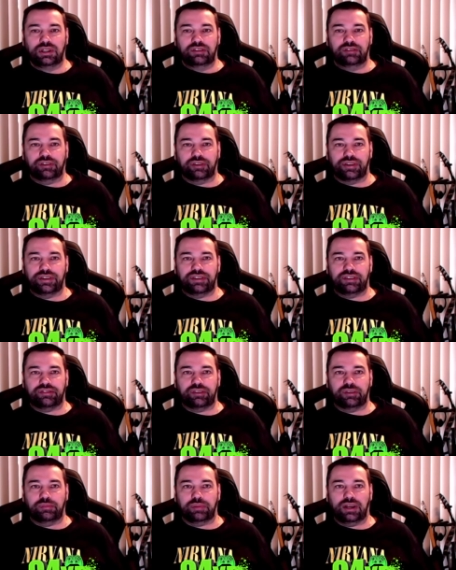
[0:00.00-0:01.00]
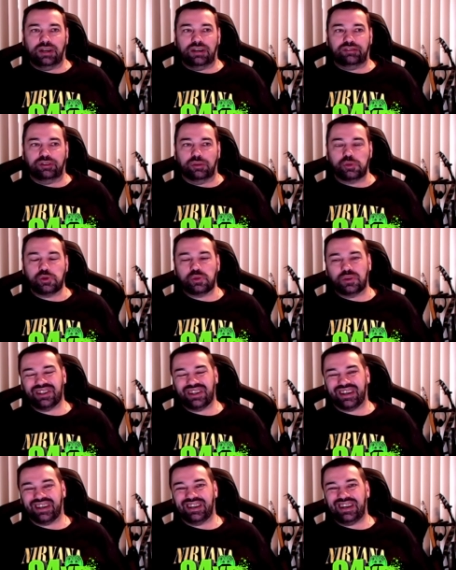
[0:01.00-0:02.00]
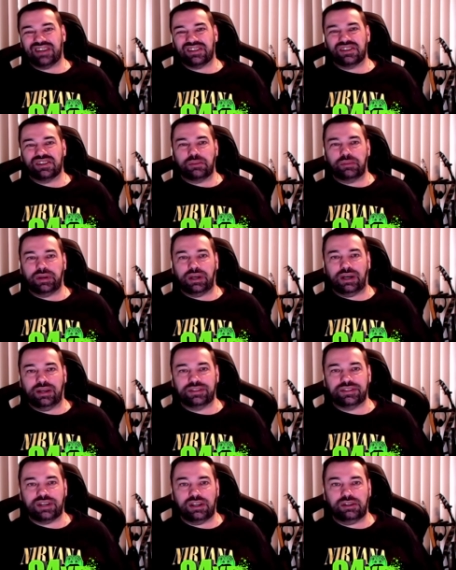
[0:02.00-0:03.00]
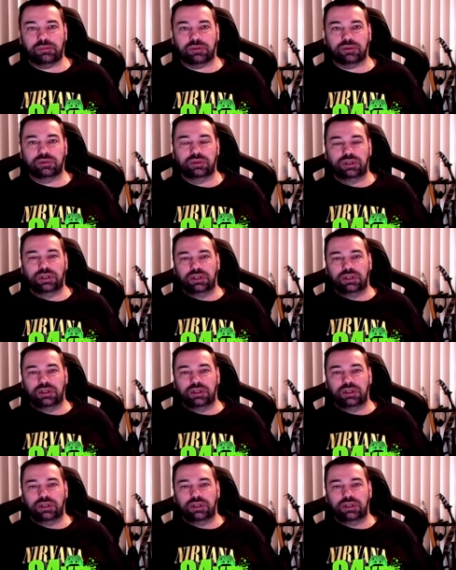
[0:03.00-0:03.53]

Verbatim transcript: for the different platforms, which I guess is a bit untenable.